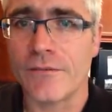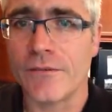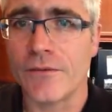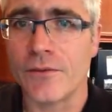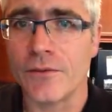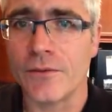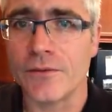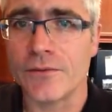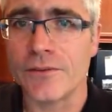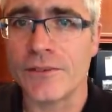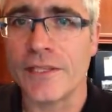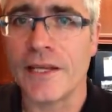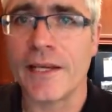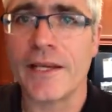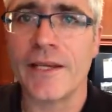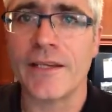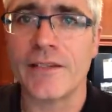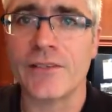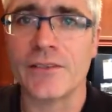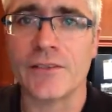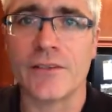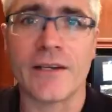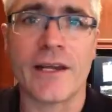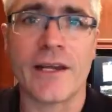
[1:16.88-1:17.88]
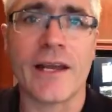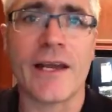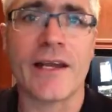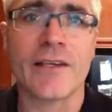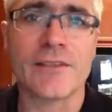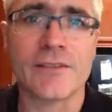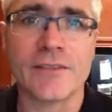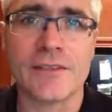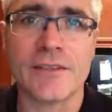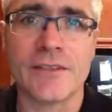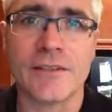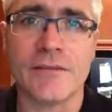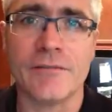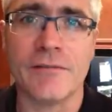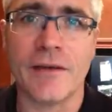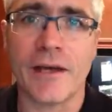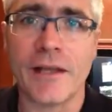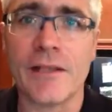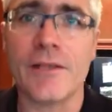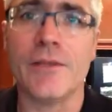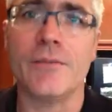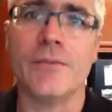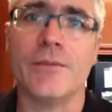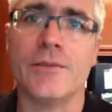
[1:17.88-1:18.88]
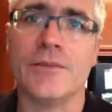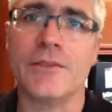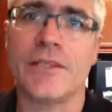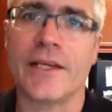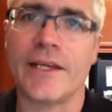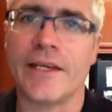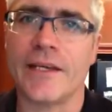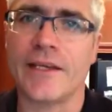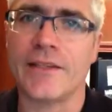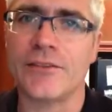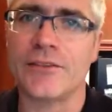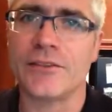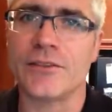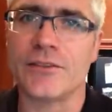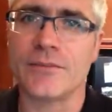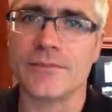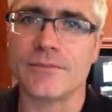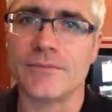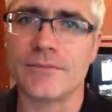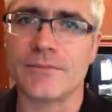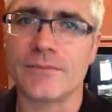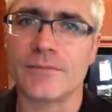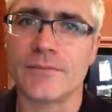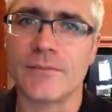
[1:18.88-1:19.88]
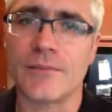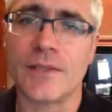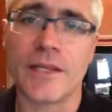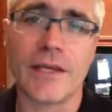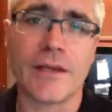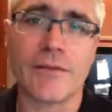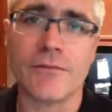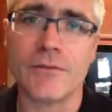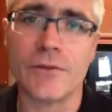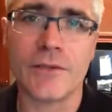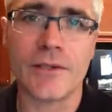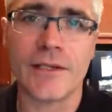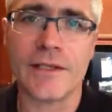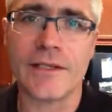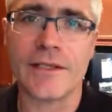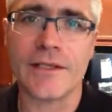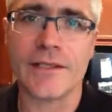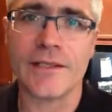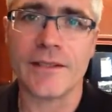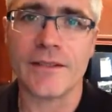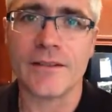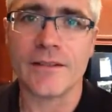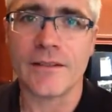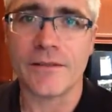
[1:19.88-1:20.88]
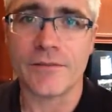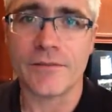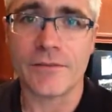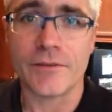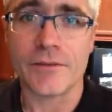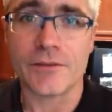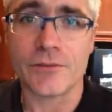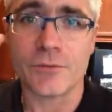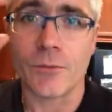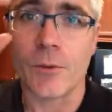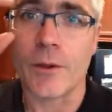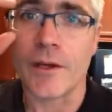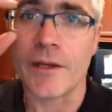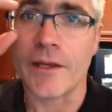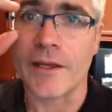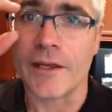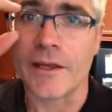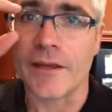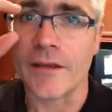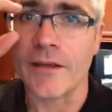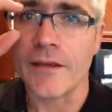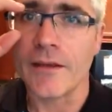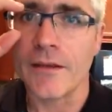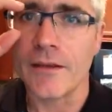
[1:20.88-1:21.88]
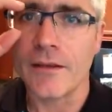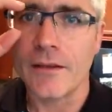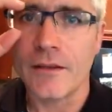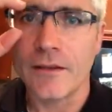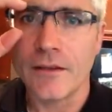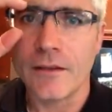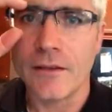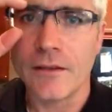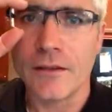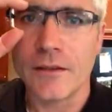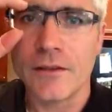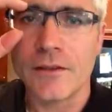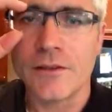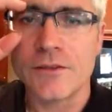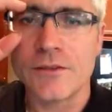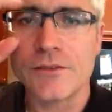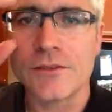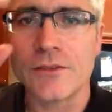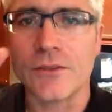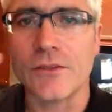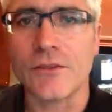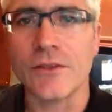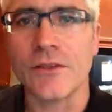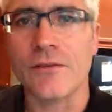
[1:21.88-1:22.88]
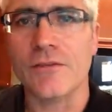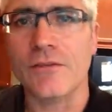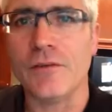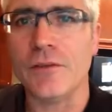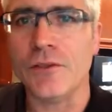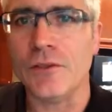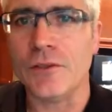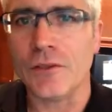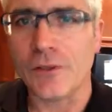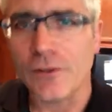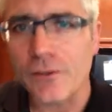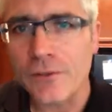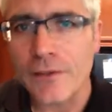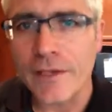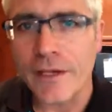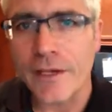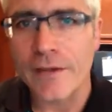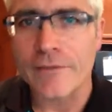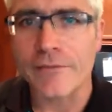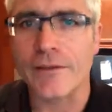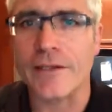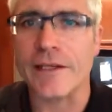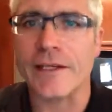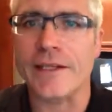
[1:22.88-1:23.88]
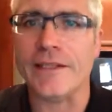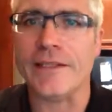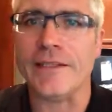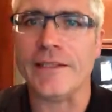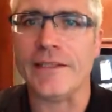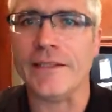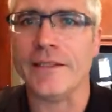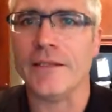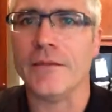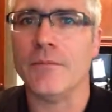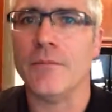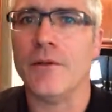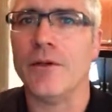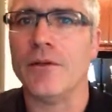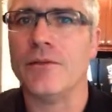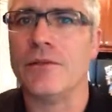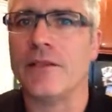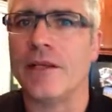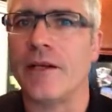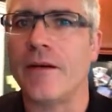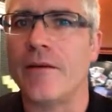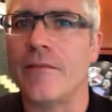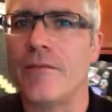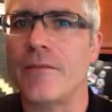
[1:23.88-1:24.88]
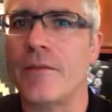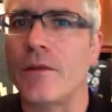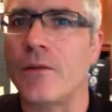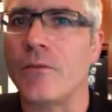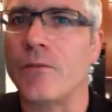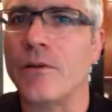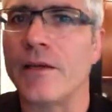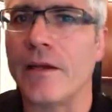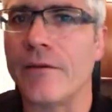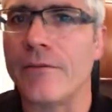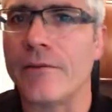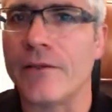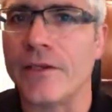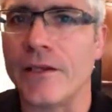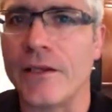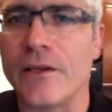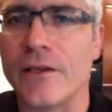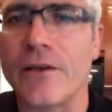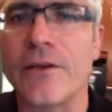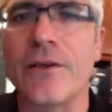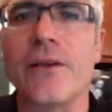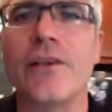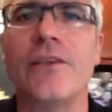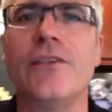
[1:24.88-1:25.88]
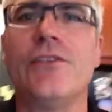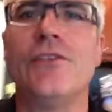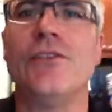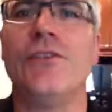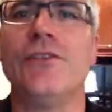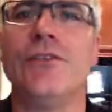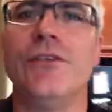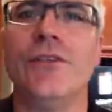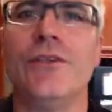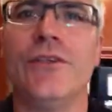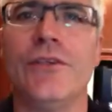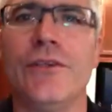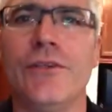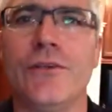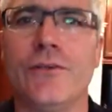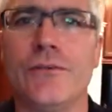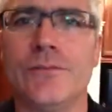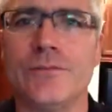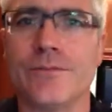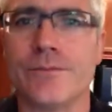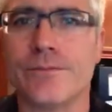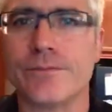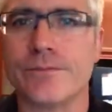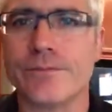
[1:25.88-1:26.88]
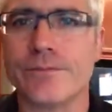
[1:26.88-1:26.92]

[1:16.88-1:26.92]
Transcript: those tags are actually valuable tags. They have no idea if it's working. So if you don't have an idea about that, what I would encourage you to do